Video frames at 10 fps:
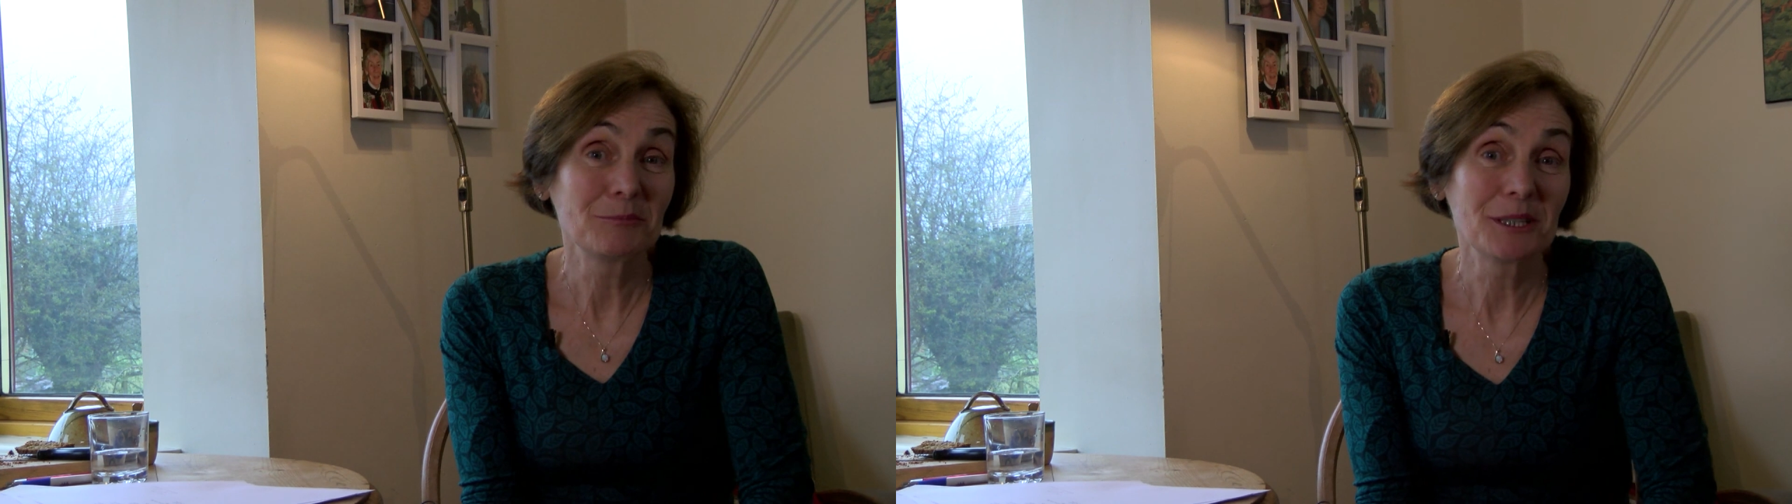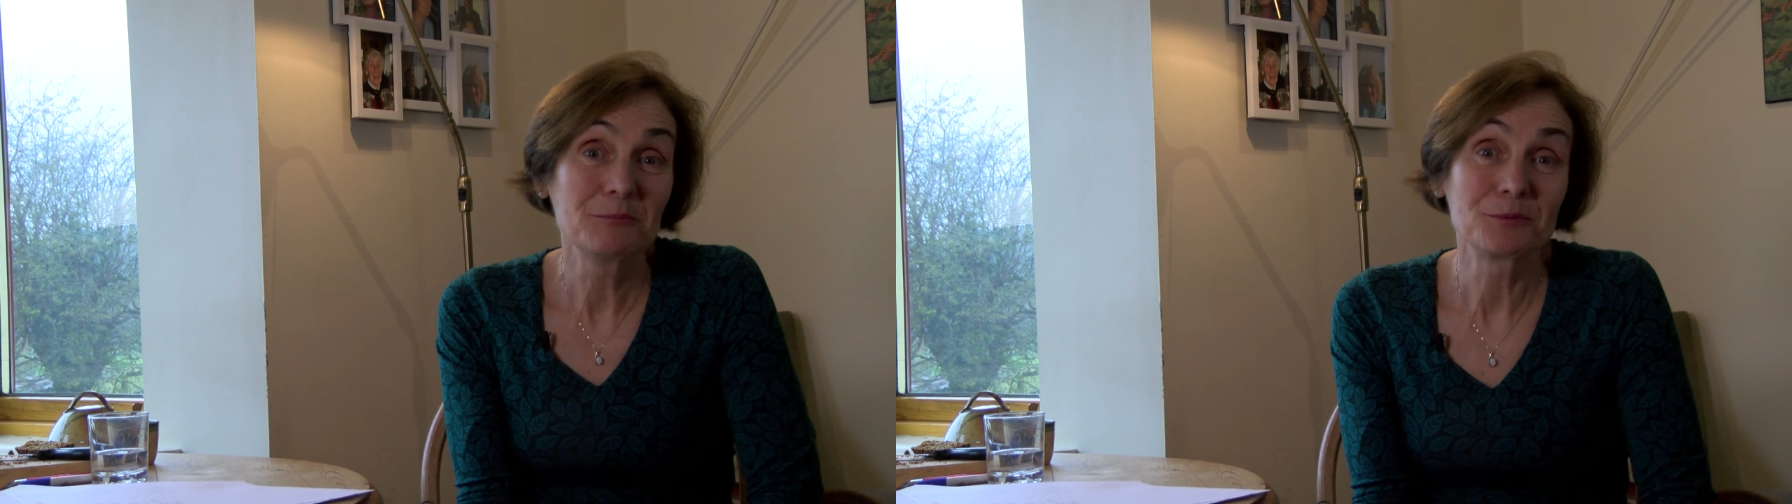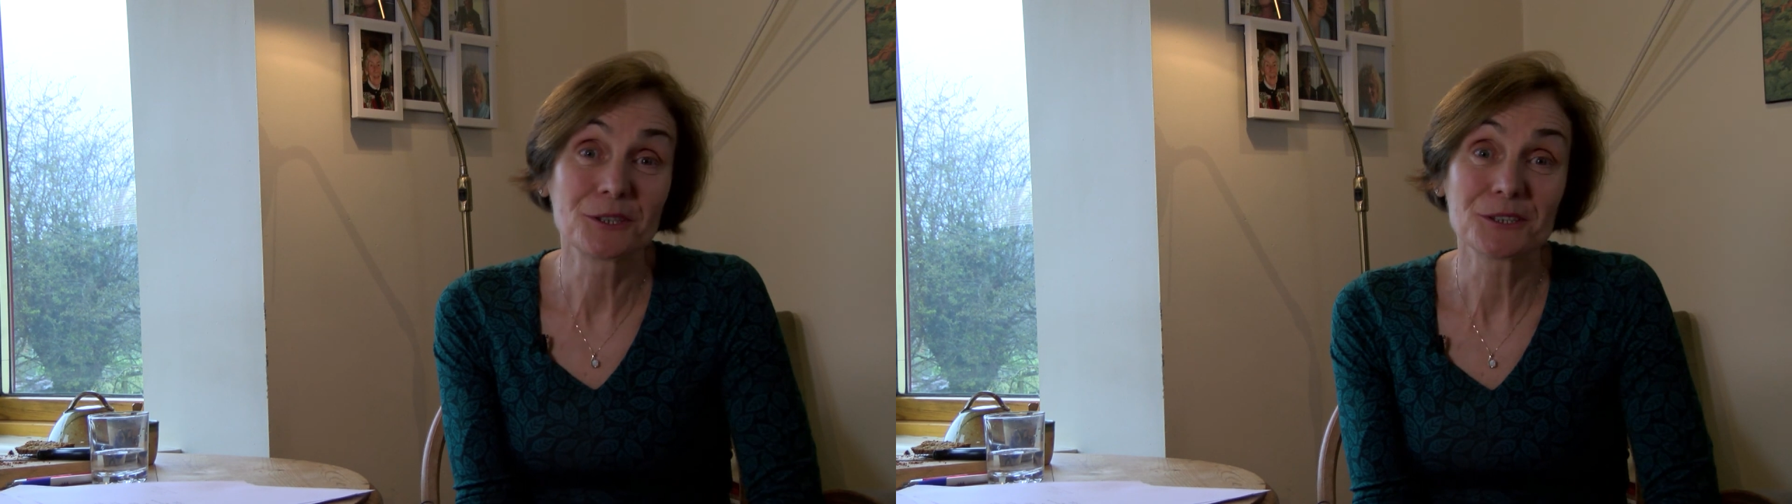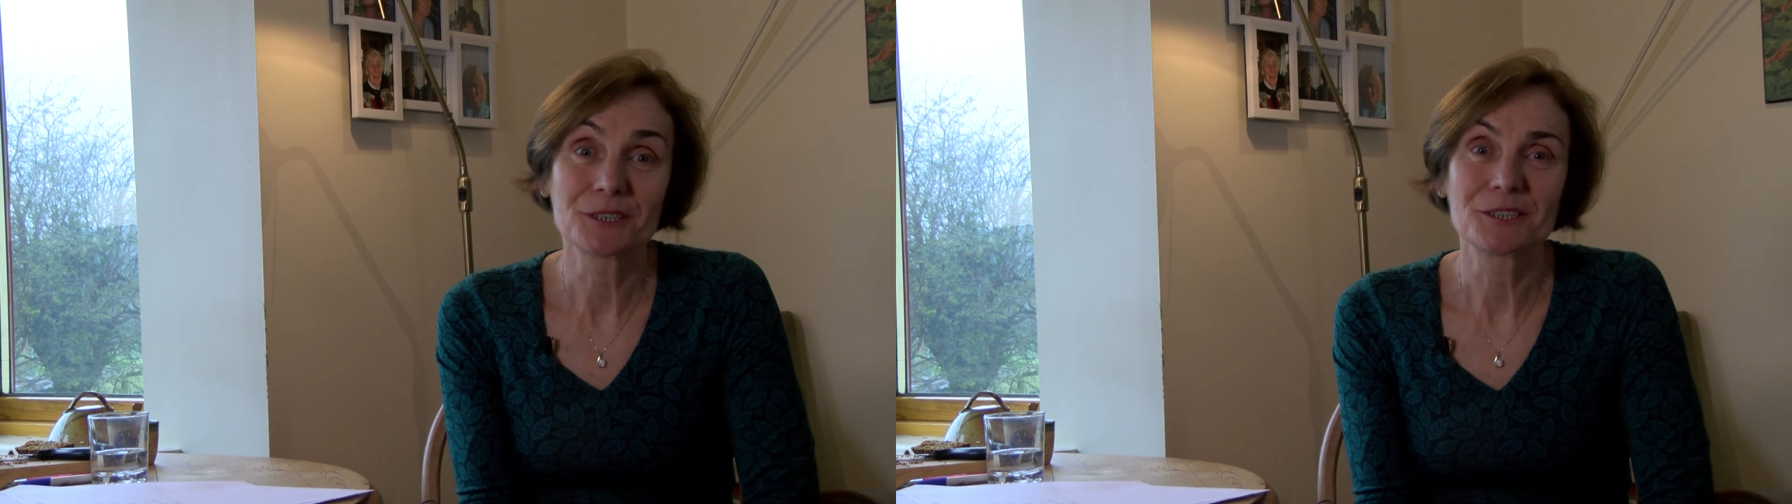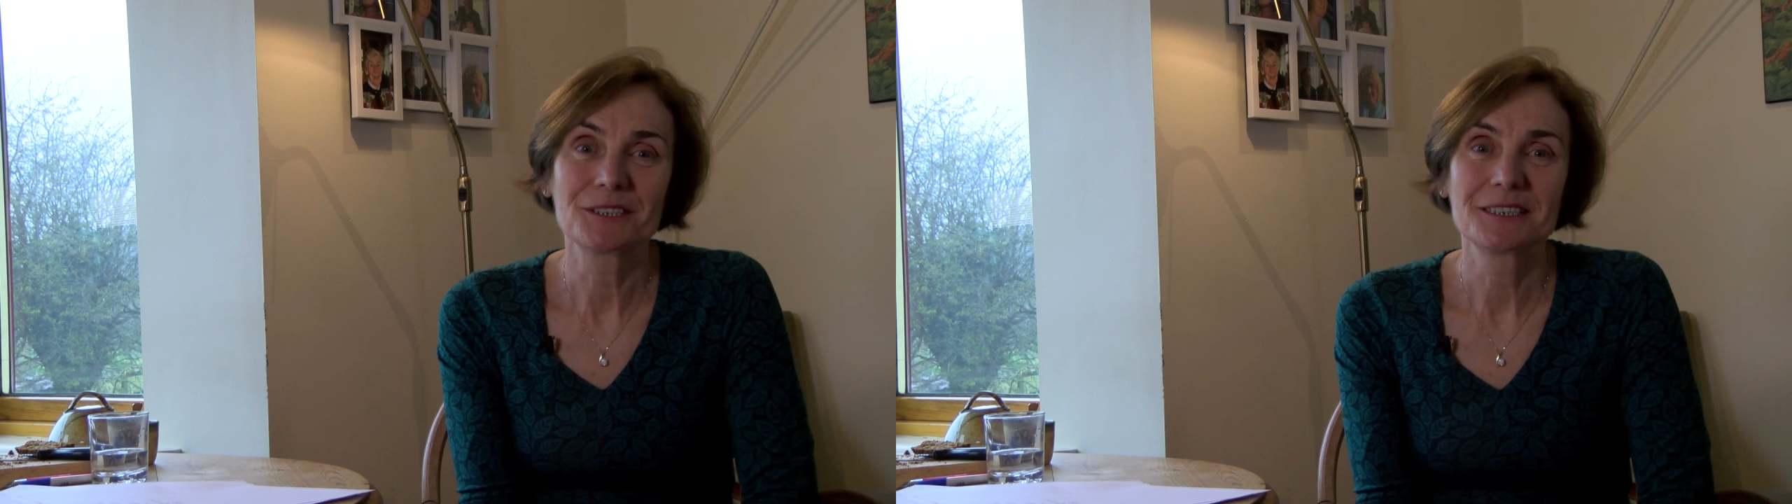my
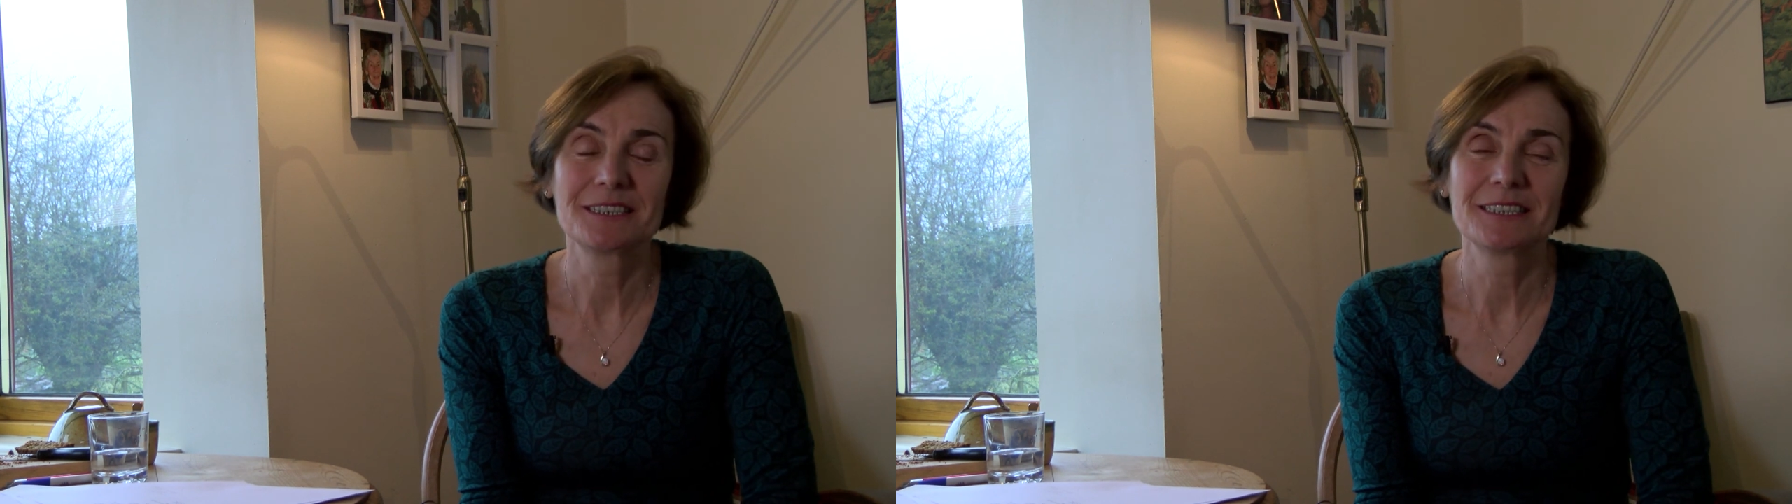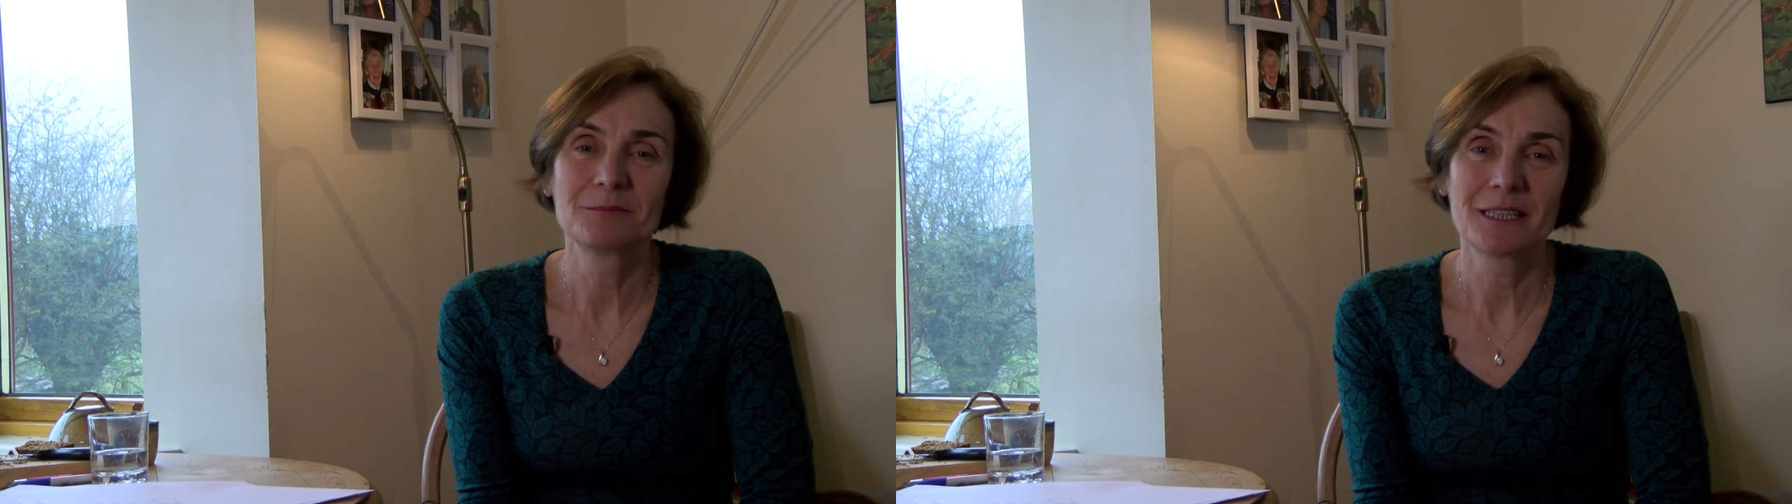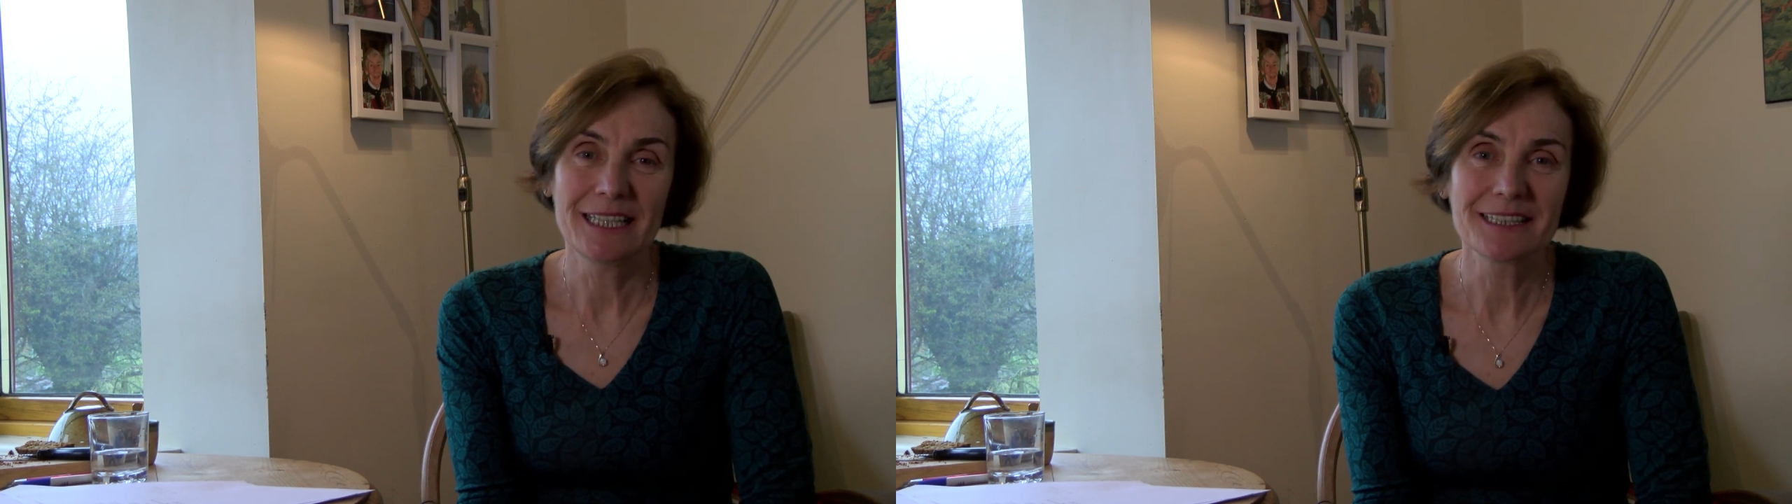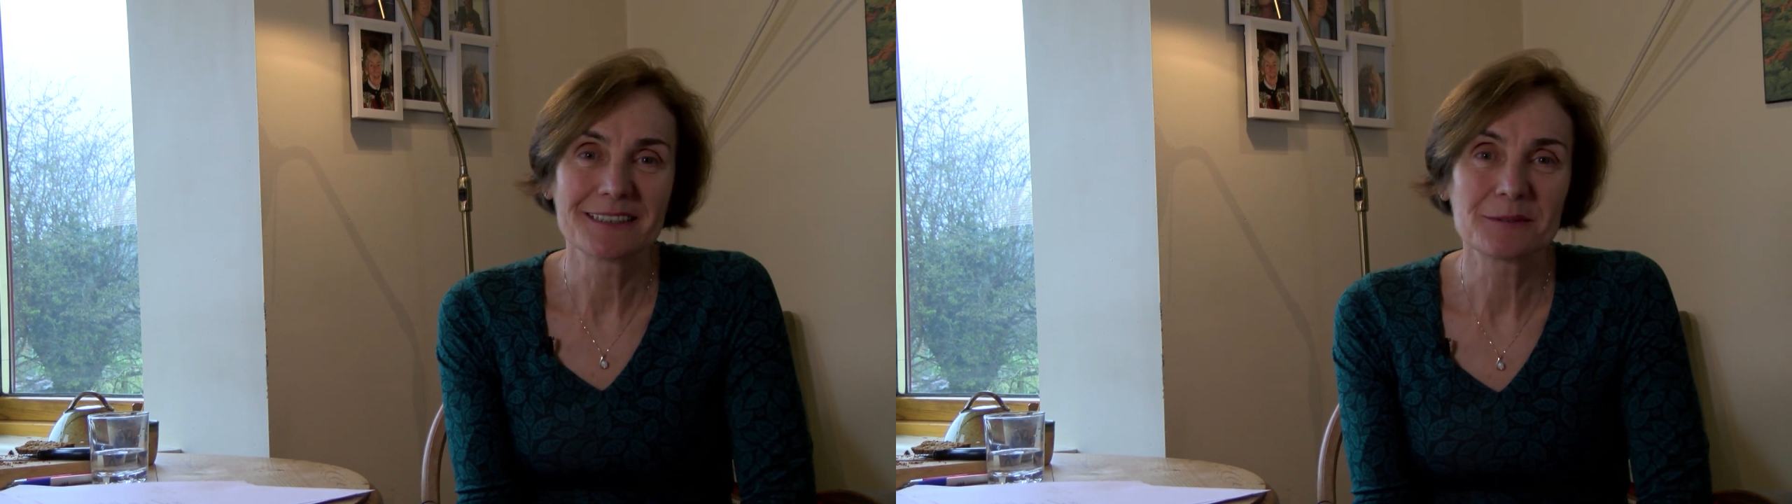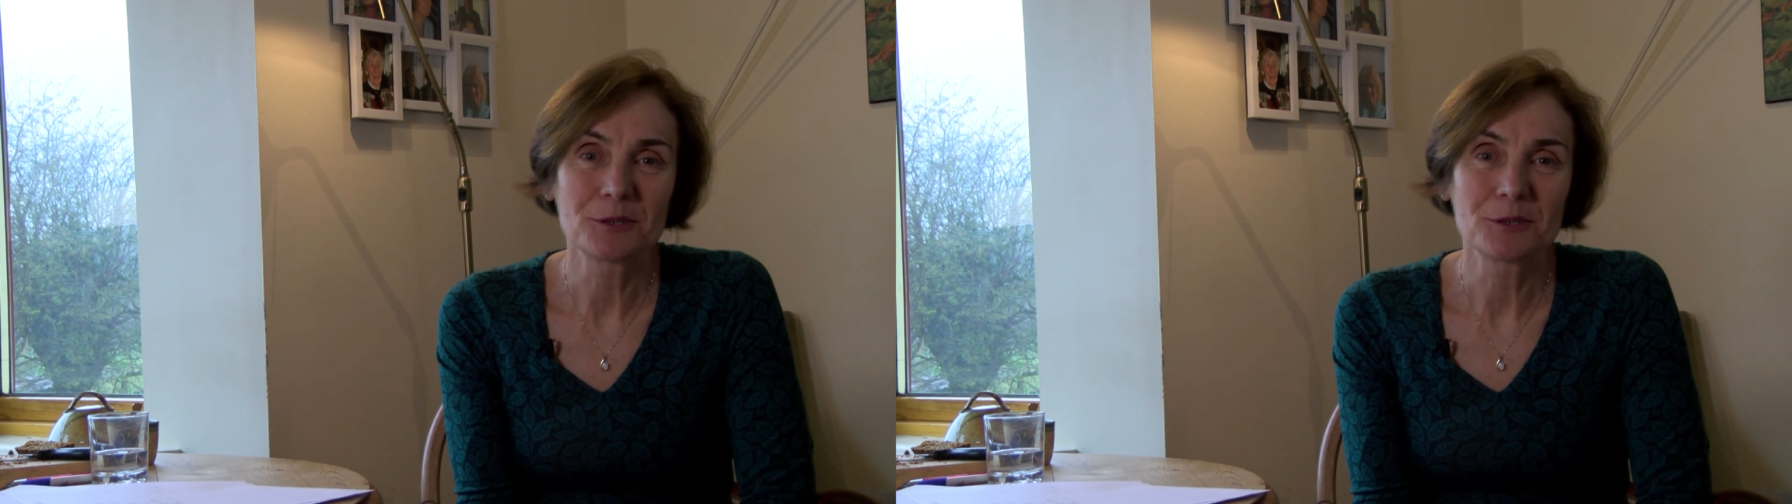eldest